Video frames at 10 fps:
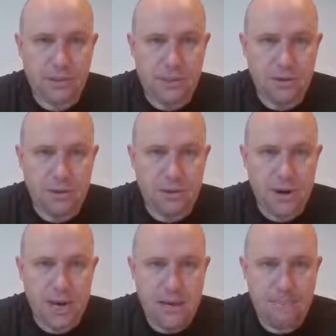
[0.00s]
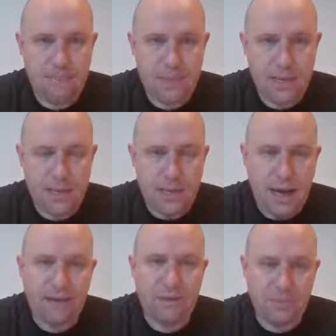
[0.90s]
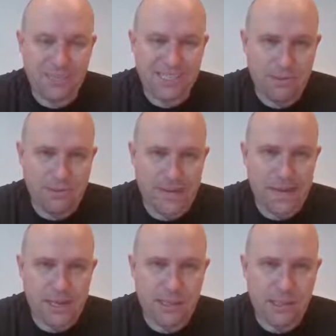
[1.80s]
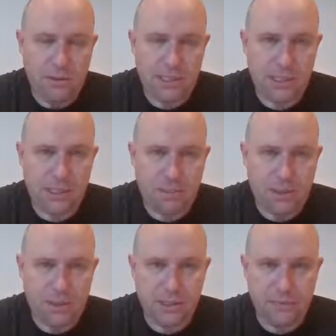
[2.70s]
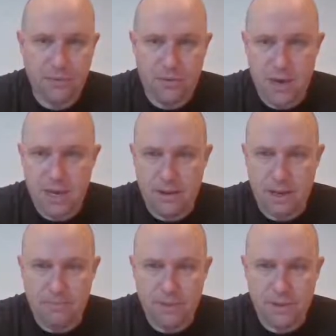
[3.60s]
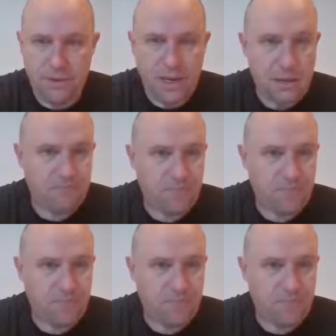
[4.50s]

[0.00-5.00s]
So 3, I have to put something here. So as this is a positive 3, I put 3.